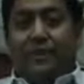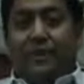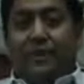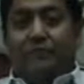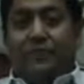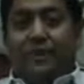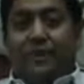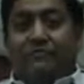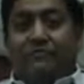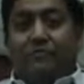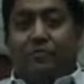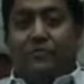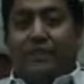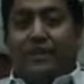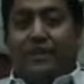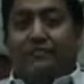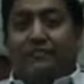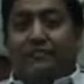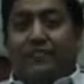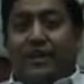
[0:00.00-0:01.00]
Apart from
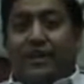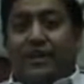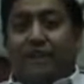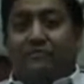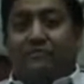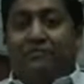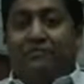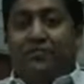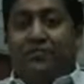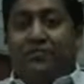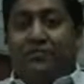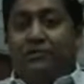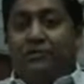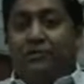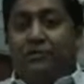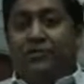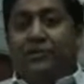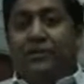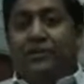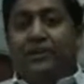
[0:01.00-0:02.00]
that, we have a very
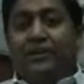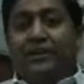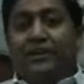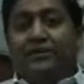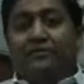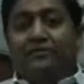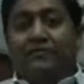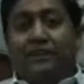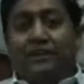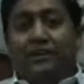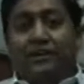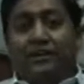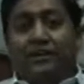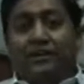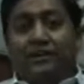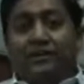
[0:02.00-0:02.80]
strong dealer network.